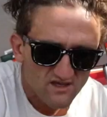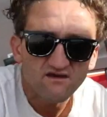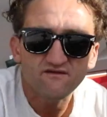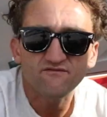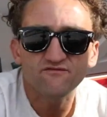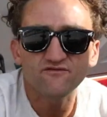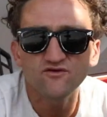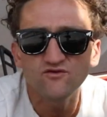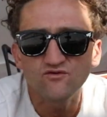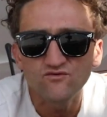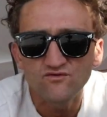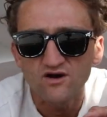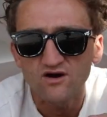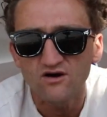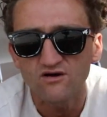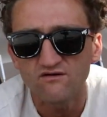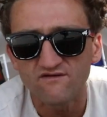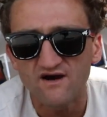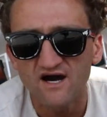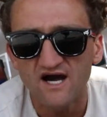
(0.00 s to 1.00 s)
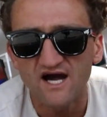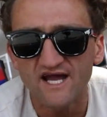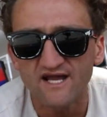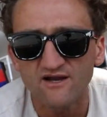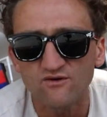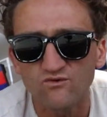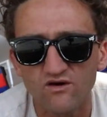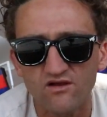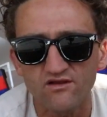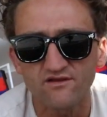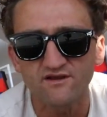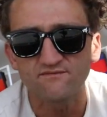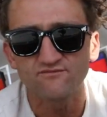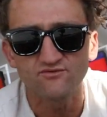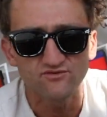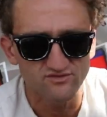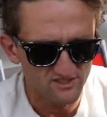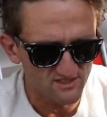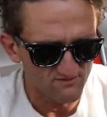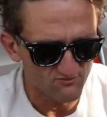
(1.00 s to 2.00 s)
If you know of a high quality
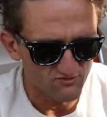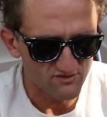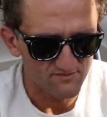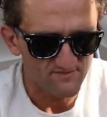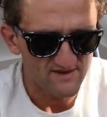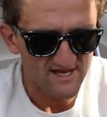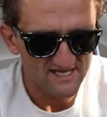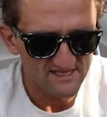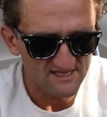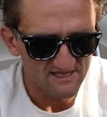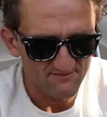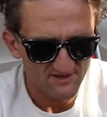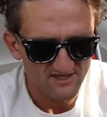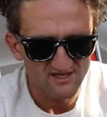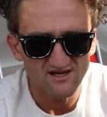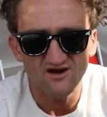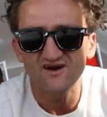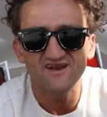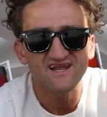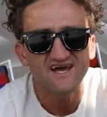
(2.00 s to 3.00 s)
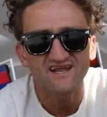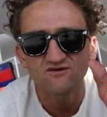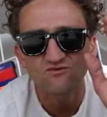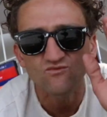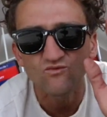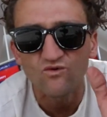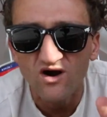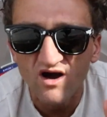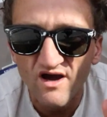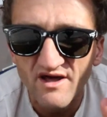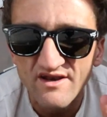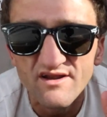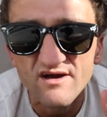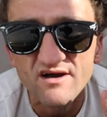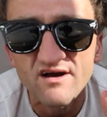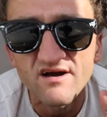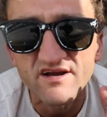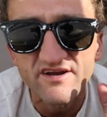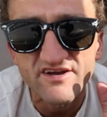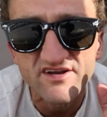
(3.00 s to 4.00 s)
Boosted board bag, let me know. And I don't want
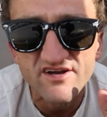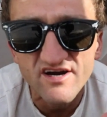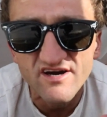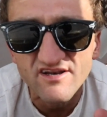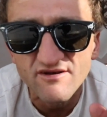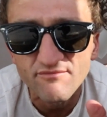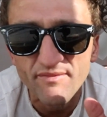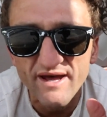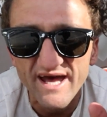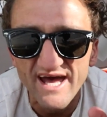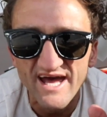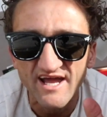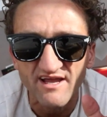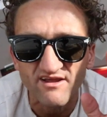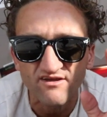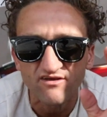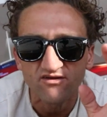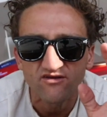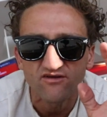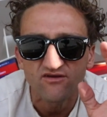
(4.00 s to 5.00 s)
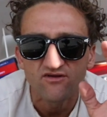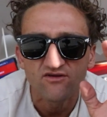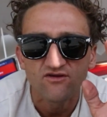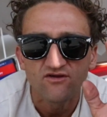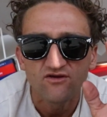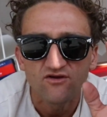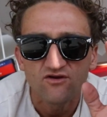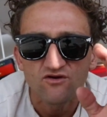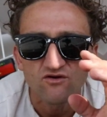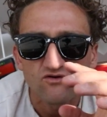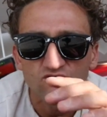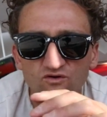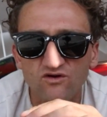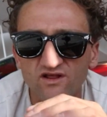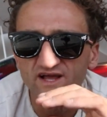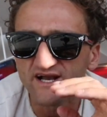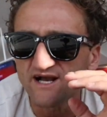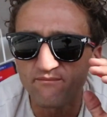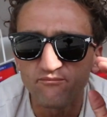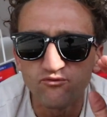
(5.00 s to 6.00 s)
a gun bag. Or
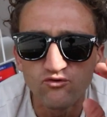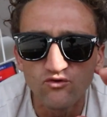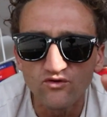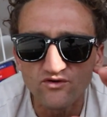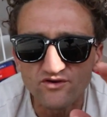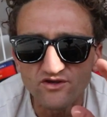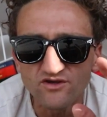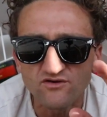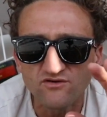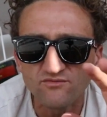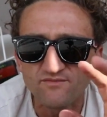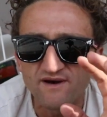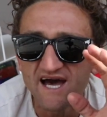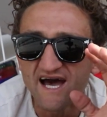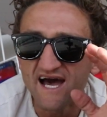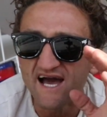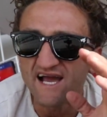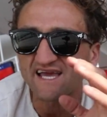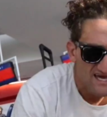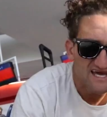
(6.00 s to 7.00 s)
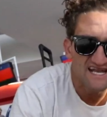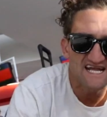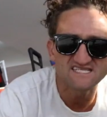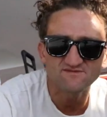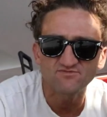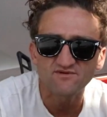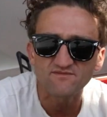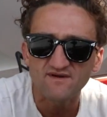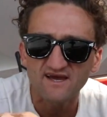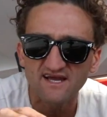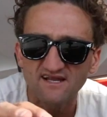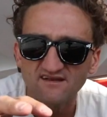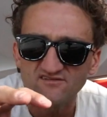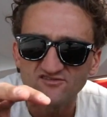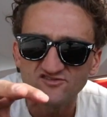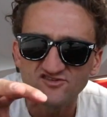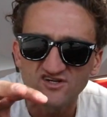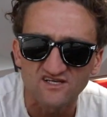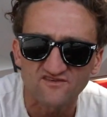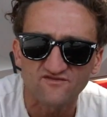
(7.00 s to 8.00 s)
like a pool cue bag. It has to be made
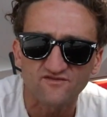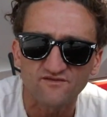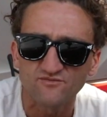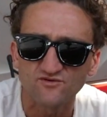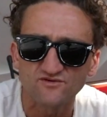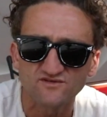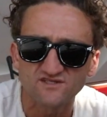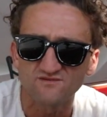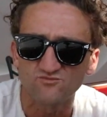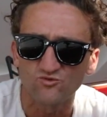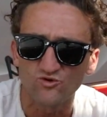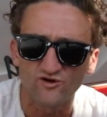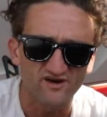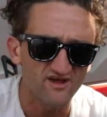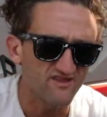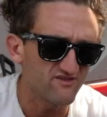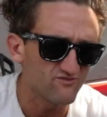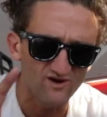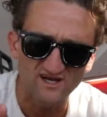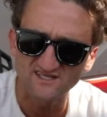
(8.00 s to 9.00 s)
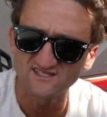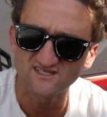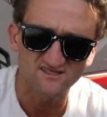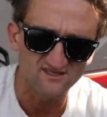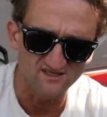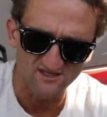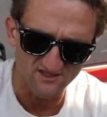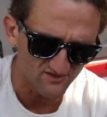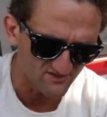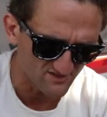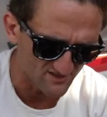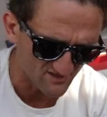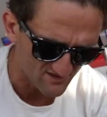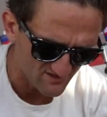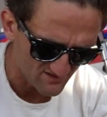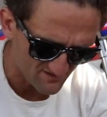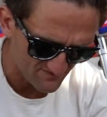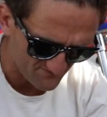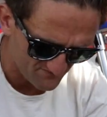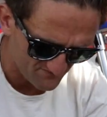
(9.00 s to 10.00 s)
just for Boosted board, otherwise it's a nuisance.